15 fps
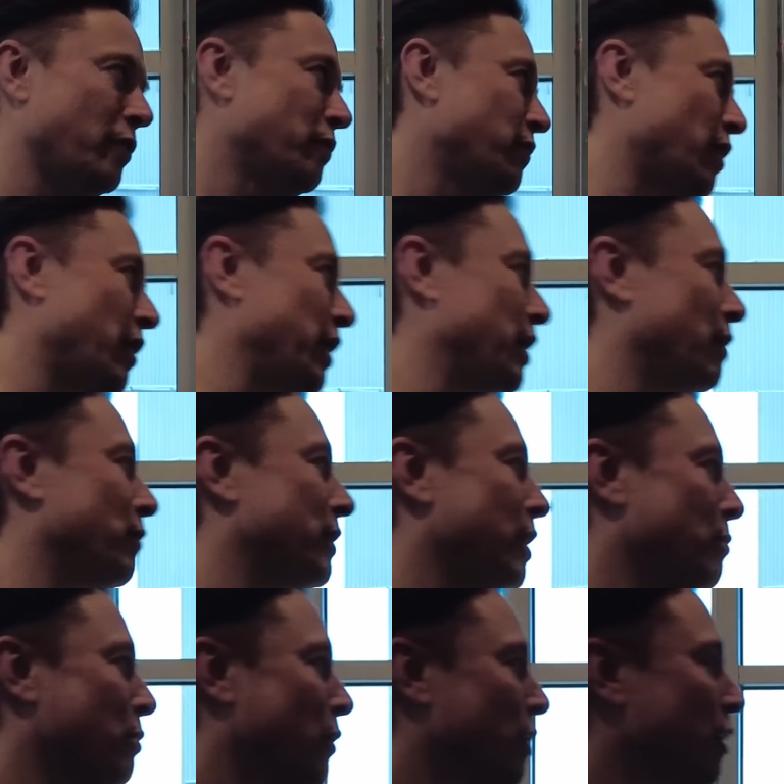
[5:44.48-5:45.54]
very dumb at
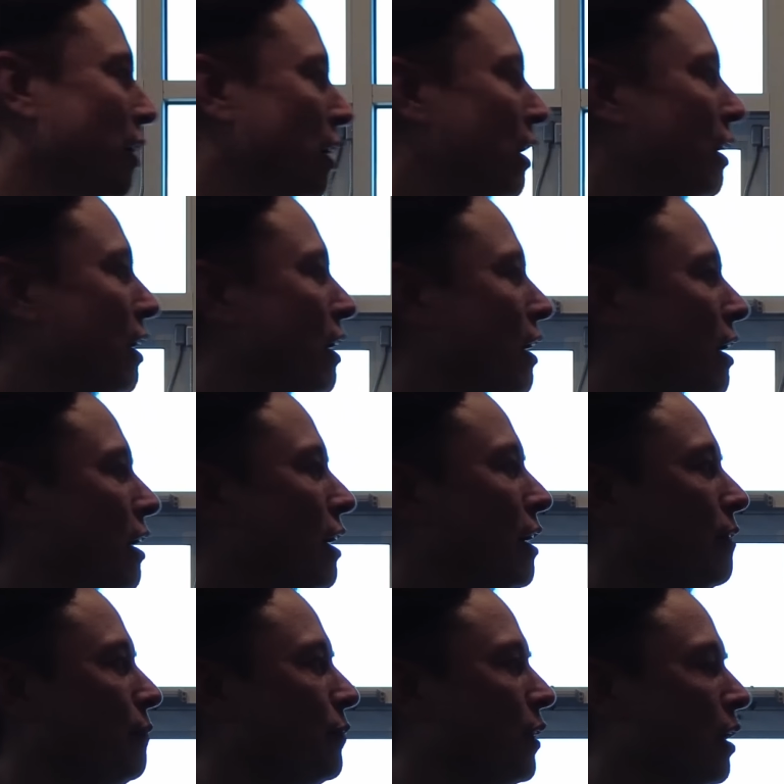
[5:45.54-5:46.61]
that point.
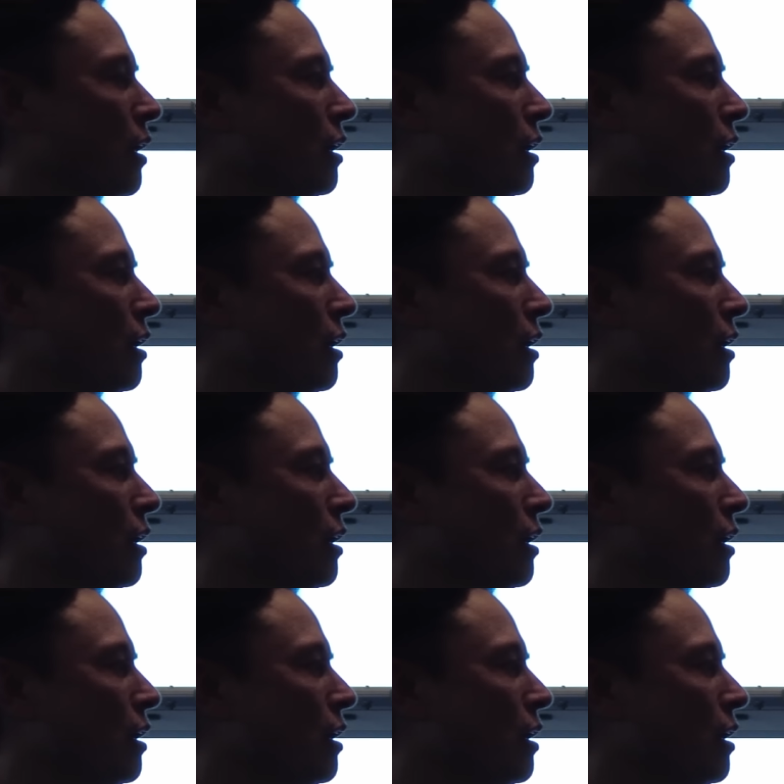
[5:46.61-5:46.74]
Um,